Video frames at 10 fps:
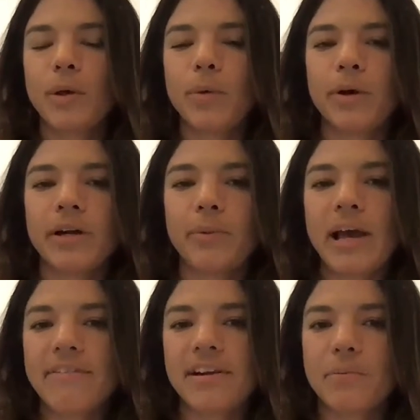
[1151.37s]
We weren't, we
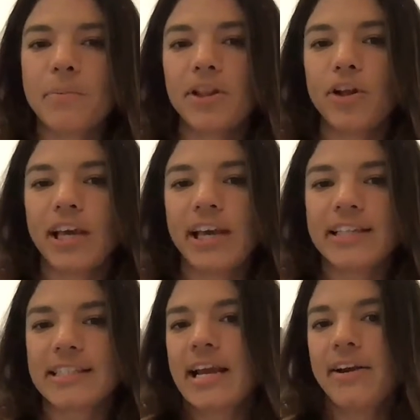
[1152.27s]
haven't even been looking in
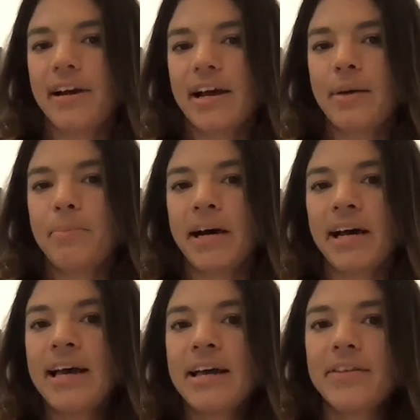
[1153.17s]
this area, but
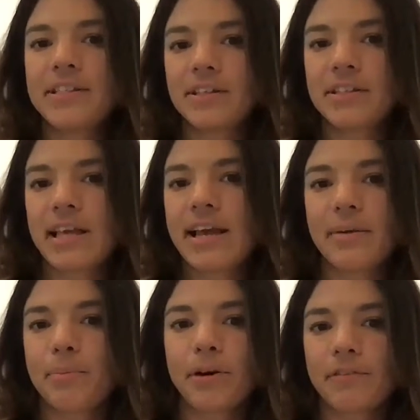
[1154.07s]
this looks
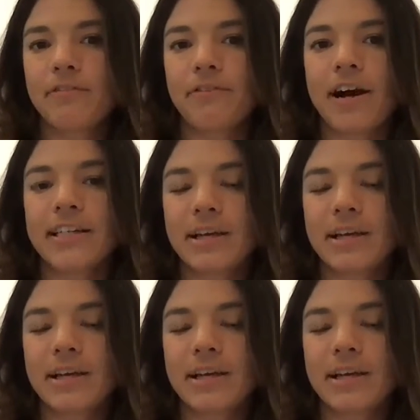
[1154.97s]
like perfect for us.